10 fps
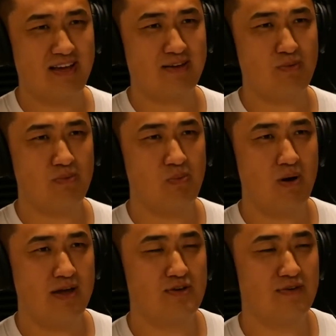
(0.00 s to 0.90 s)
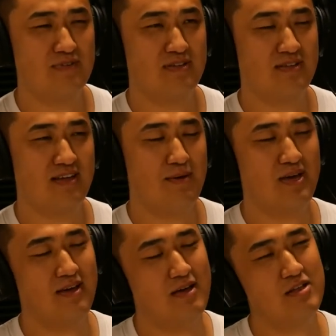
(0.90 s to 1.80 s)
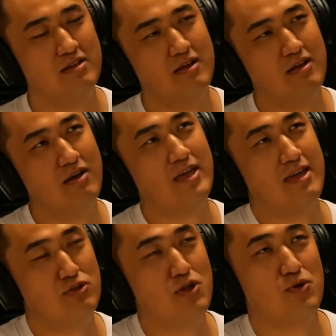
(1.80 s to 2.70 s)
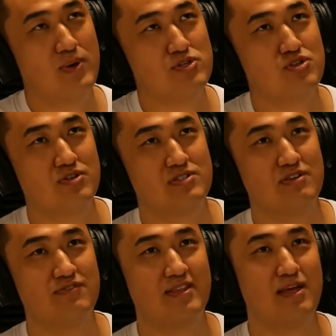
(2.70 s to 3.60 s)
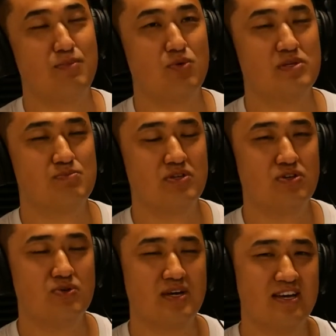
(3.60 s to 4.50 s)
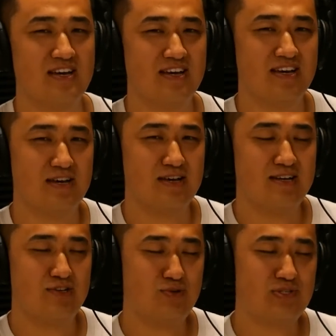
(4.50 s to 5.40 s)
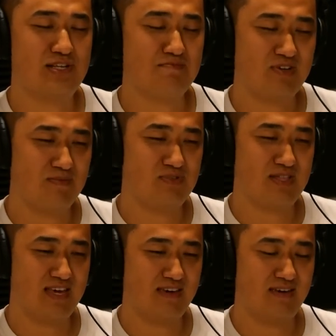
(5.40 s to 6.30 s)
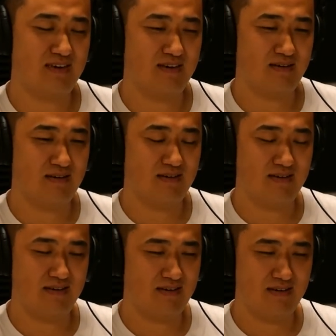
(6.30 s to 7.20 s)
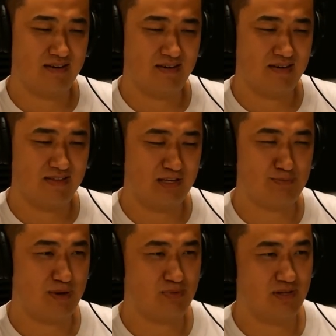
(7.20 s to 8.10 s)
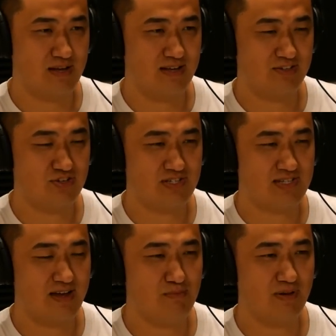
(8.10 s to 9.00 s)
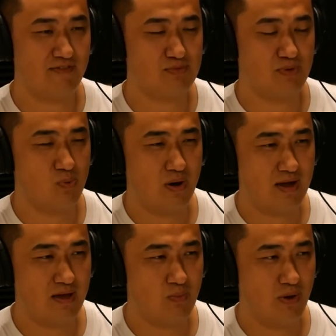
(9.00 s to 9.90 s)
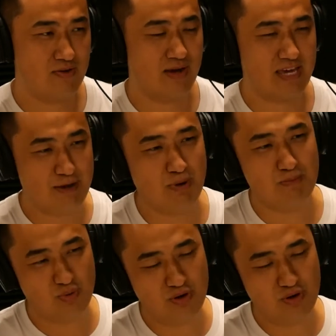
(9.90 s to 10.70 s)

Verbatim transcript: like why you even? Um, uh, okay, you don't question yourself at that moment, but you do you sometimes think these people are just unbelievable. Why why do I keep on